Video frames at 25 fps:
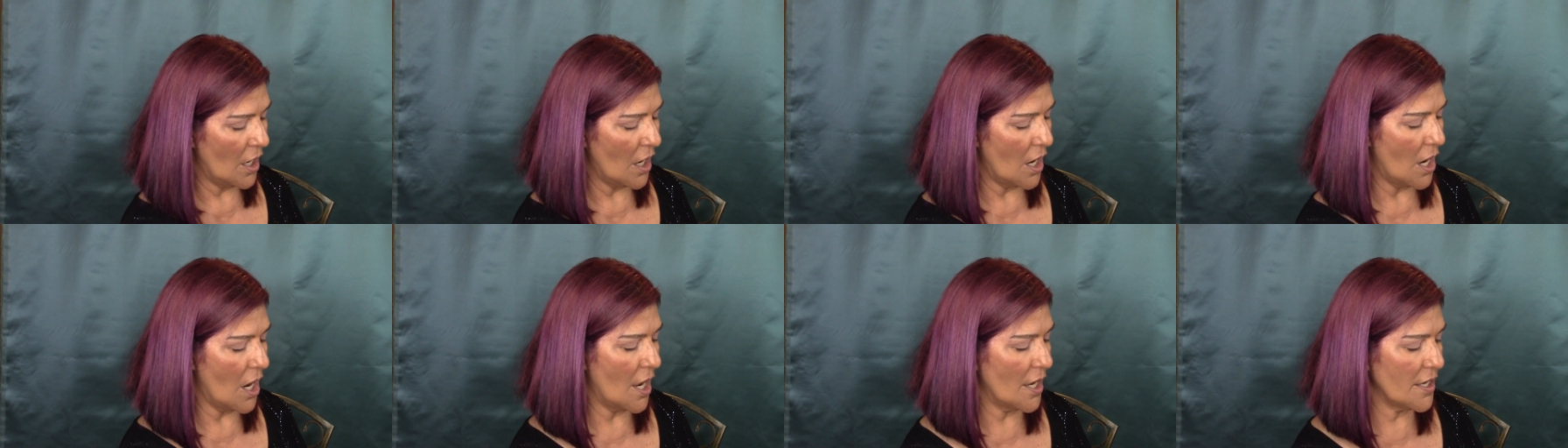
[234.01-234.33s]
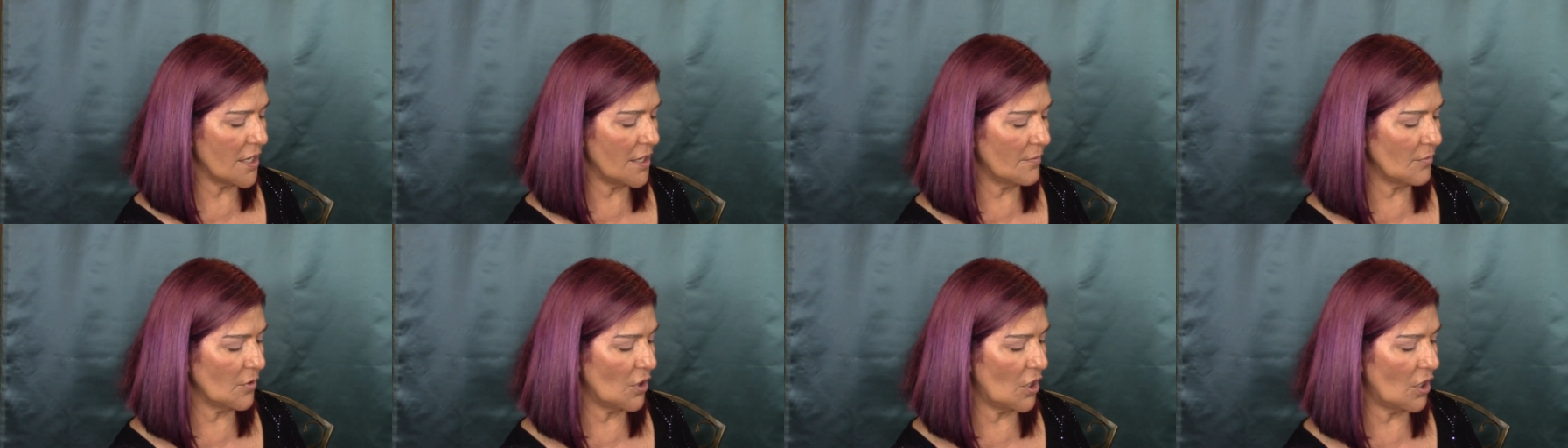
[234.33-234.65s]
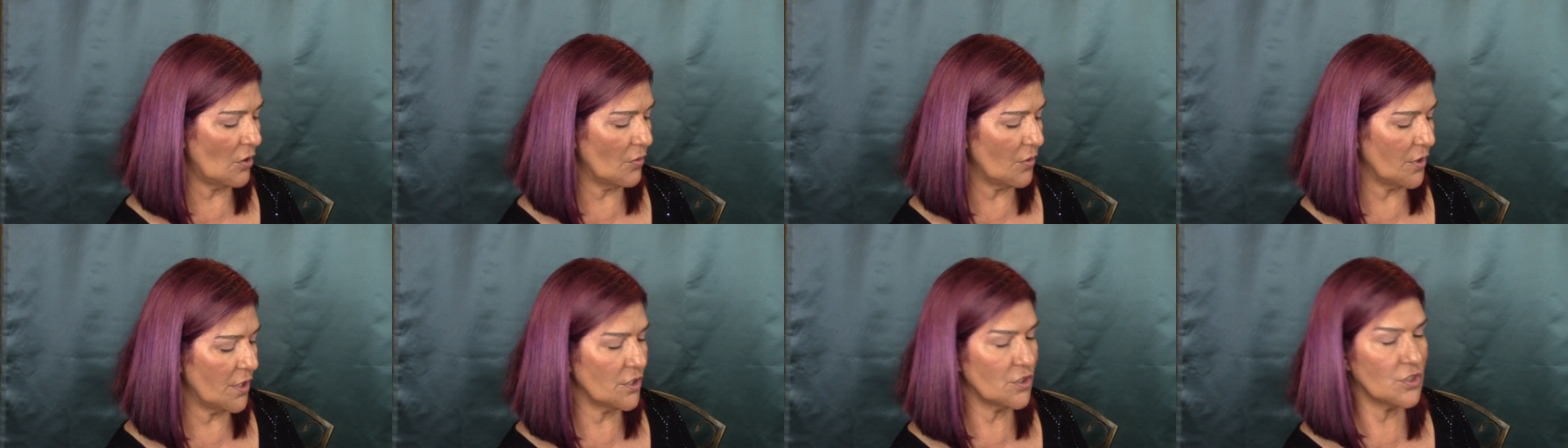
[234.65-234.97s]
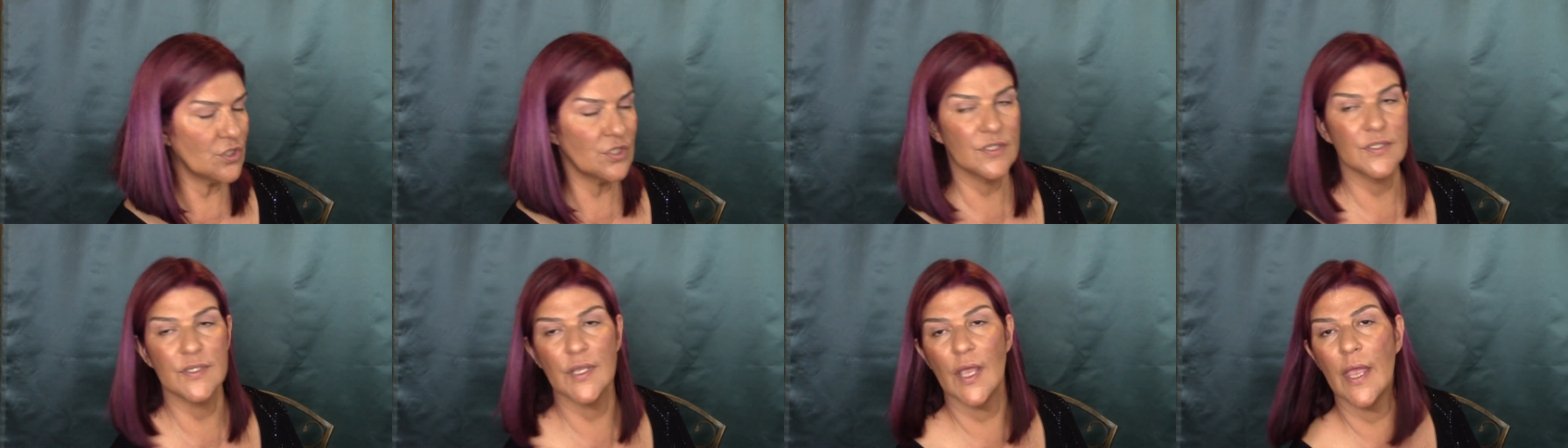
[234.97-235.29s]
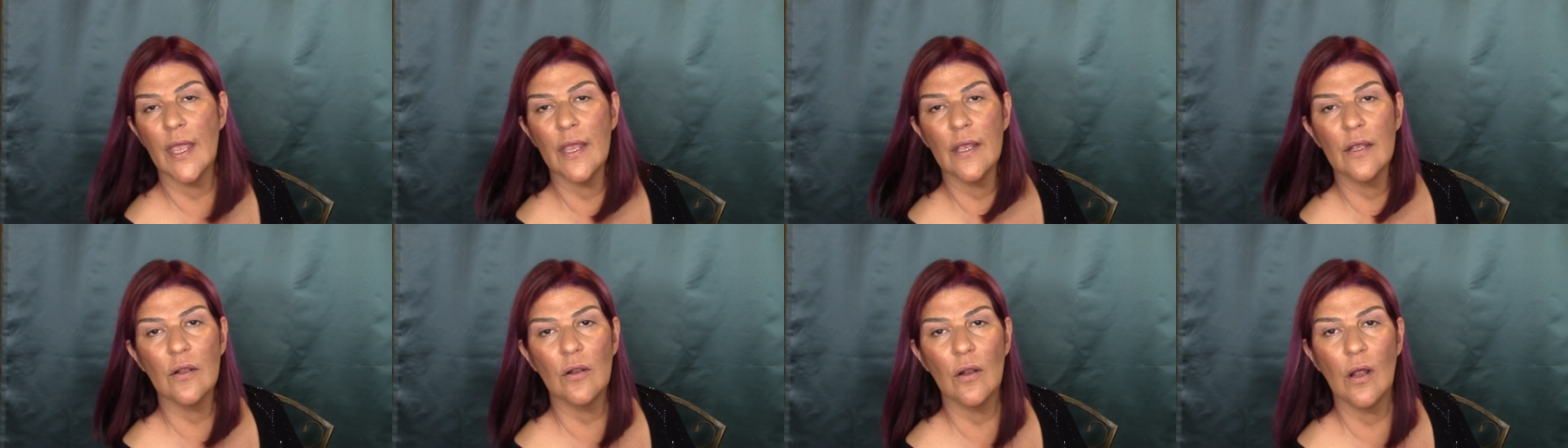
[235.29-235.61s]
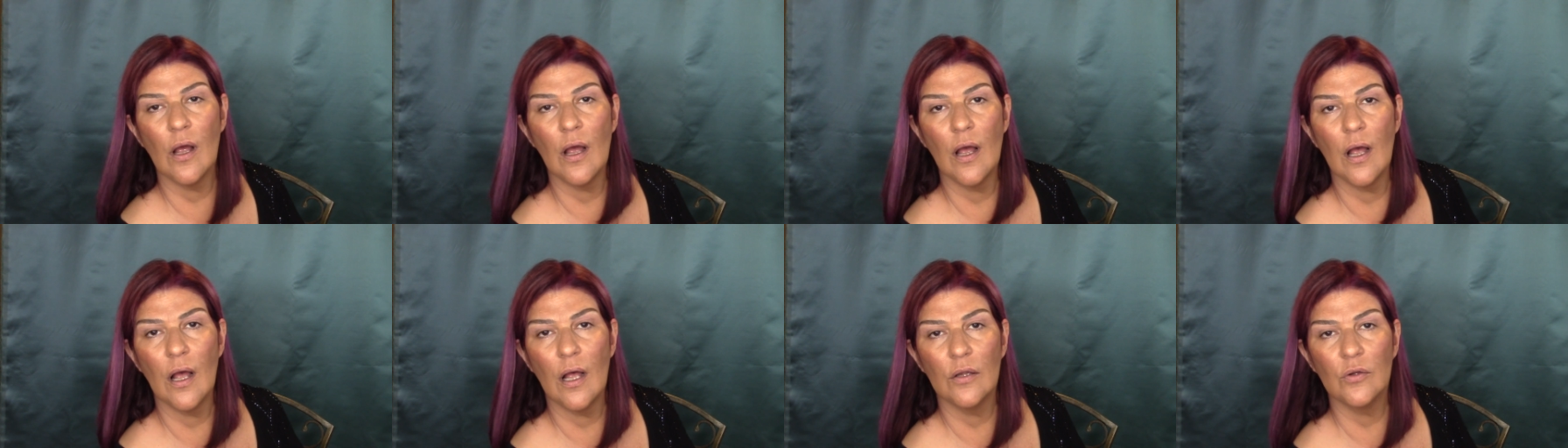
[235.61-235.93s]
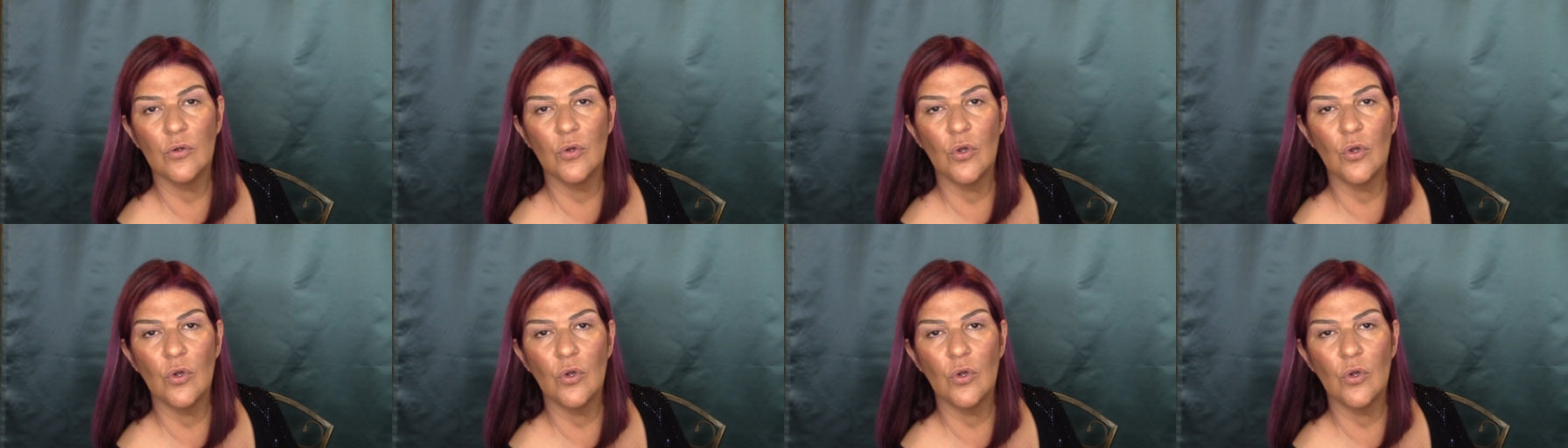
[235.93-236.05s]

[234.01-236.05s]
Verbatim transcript: I am going to take uh,